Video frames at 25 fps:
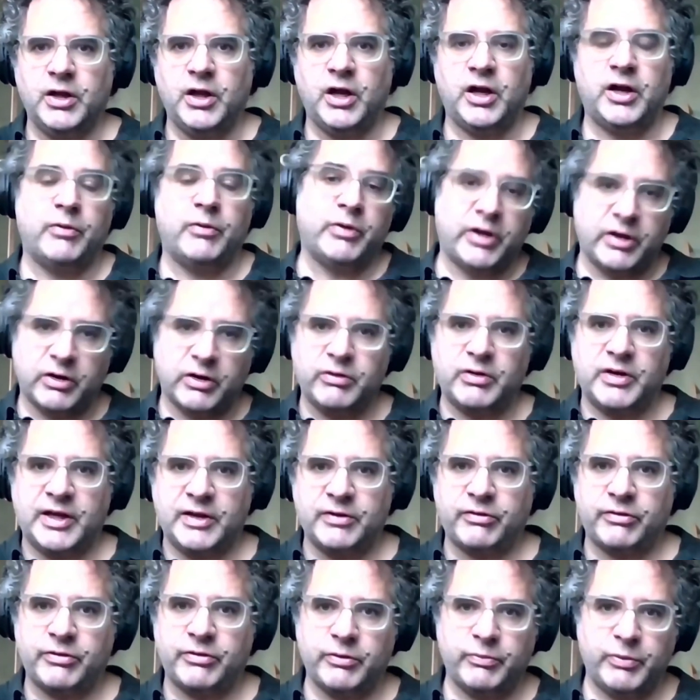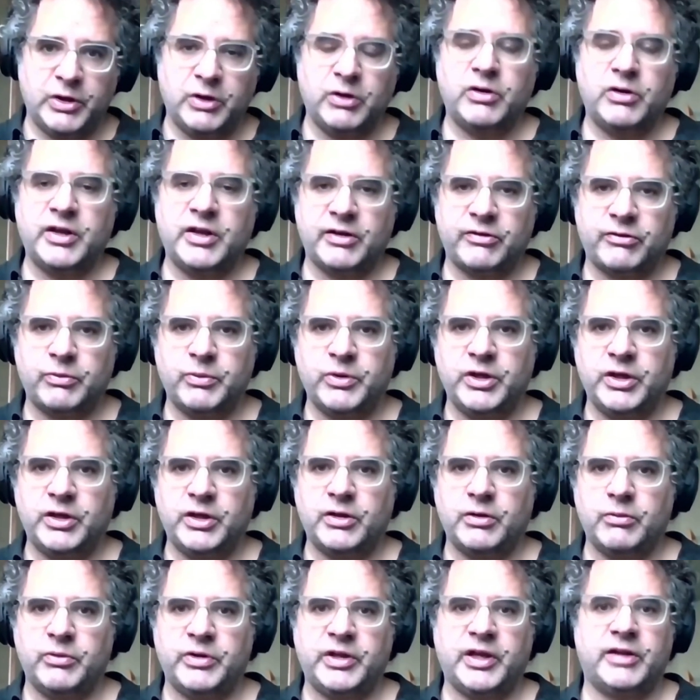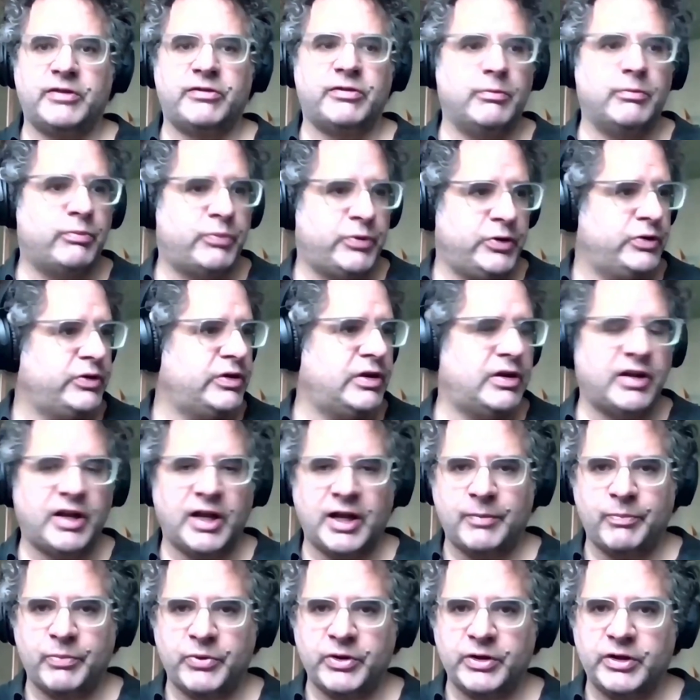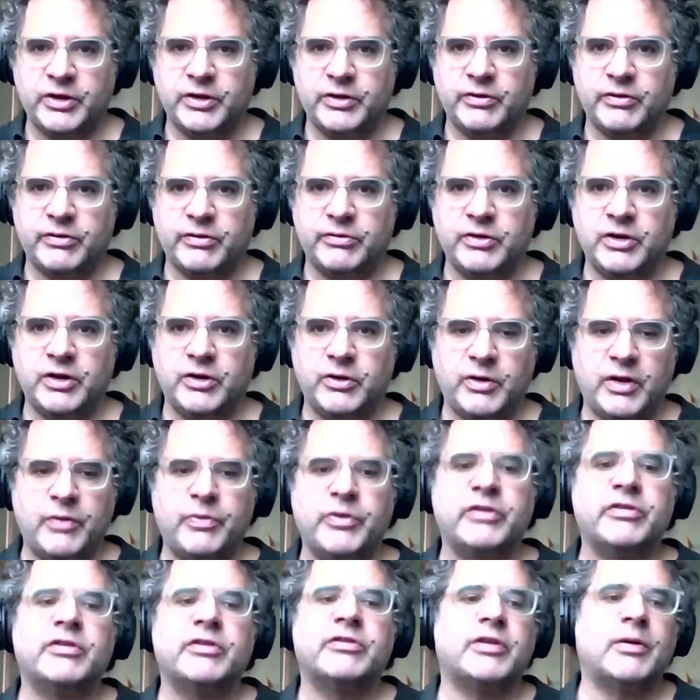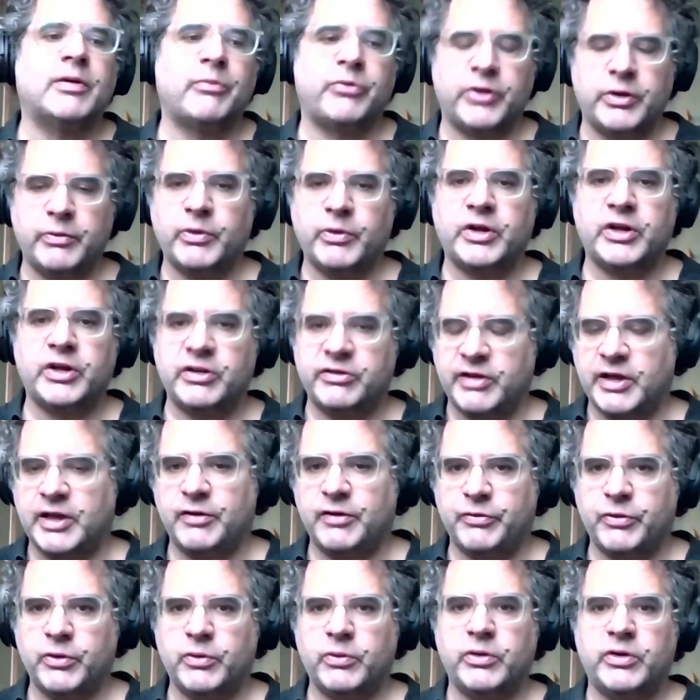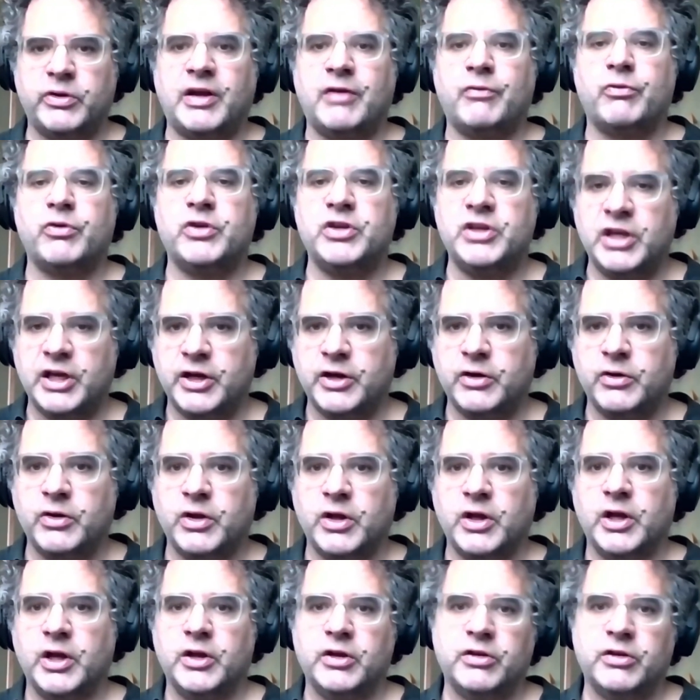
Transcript: Uh, we're going to announce the winner next week. We had some brilliant applicants, you know, and this is something we're going to take forward every year.